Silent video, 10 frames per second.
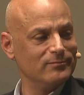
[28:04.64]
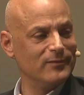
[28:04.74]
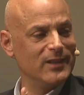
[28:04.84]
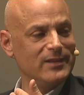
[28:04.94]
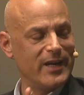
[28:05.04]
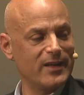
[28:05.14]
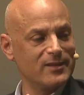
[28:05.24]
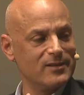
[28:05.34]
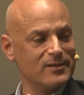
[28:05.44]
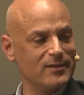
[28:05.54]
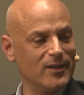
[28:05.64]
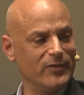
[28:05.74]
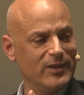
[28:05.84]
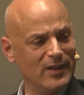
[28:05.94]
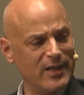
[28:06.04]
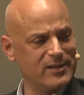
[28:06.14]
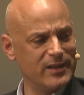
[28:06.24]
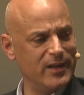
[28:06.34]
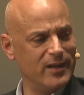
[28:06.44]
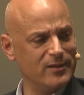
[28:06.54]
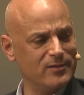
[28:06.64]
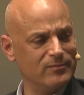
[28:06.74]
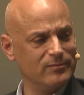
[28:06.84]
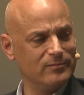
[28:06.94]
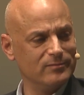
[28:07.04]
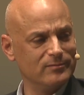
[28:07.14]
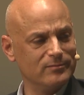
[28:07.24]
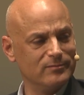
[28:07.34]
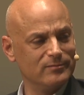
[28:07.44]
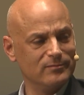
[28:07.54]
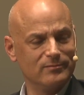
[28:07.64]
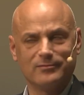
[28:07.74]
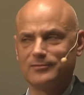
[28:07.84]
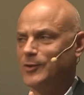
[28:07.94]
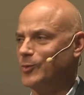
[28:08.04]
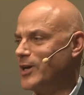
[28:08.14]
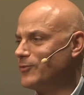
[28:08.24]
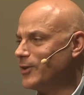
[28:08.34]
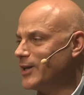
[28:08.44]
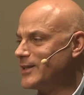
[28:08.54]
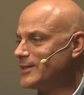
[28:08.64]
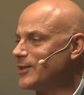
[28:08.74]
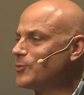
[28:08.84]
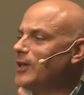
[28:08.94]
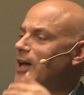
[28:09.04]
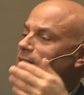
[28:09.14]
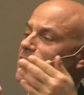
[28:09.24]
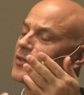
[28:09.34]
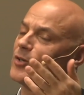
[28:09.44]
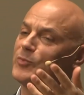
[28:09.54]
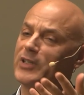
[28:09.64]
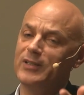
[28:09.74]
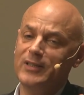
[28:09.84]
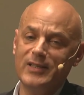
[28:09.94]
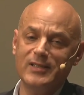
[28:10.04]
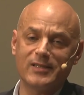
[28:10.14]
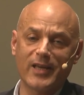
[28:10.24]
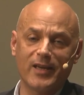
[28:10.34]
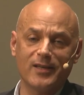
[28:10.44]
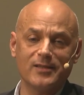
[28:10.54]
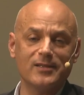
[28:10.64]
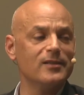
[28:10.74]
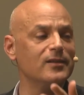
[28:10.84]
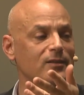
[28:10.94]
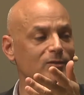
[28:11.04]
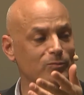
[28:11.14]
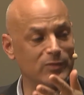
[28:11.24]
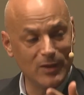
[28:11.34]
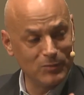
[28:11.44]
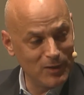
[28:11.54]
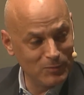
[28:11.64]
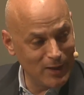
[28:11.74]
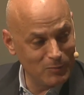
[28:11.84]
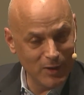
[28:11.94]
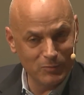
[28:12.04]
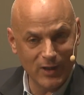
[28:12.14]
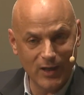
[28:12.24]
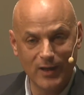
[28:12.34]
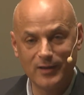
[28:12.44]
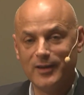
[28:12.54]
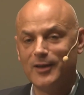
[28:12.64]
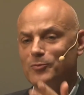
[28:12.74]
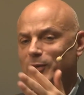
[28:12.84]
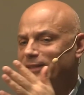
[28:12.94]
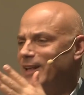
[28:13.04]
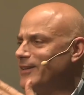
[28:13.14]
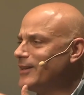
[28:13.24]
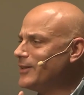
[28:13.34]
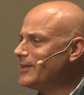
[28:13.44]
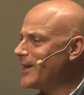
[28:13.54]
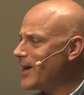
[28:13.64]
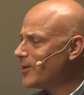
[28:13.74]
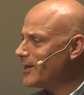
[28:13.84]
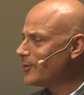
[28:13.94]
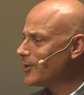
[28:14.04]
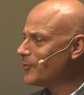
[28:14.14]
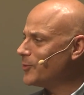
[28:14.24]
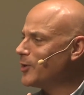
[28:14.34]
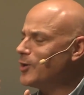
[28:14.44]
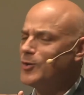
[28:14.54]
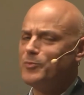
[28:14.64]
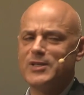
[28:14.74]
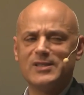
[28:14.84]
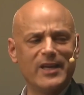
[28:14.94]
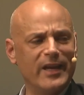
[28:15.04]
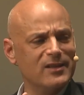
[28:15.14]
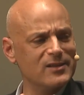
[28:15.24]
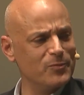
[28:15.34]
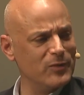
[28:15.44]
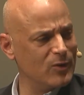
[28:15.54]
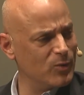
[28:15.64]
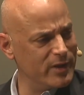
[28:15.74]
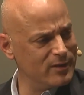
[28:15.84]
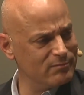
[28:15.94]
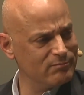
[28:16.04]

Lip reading: the text of the Alexiad, whoever, and it says, well, Anna Komnene says, blah, blah, blah, blah, blah. But then the narrator of the poem is saying something quite